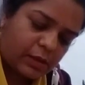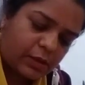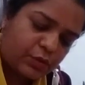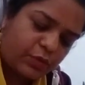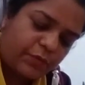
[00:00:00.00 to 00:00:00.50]

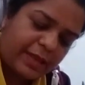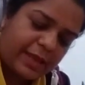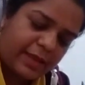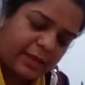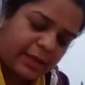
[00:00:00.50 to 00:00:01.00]
You know,
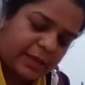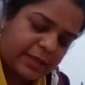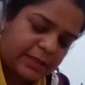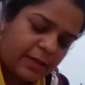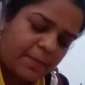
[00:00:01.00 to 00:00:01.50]

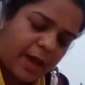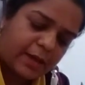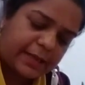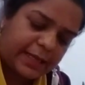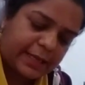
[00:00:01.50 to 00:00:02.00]
in the
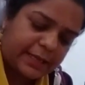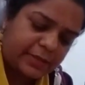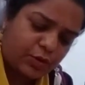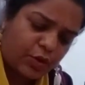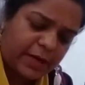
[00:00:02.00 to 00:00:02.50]
market
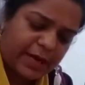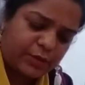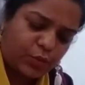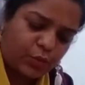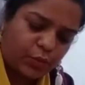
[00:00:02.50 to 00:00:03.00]
or at
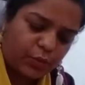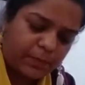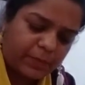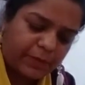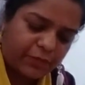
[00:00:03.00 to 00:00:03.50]

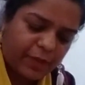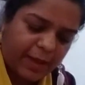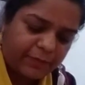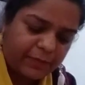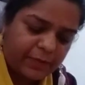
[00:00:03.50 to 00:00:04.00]
home, if you have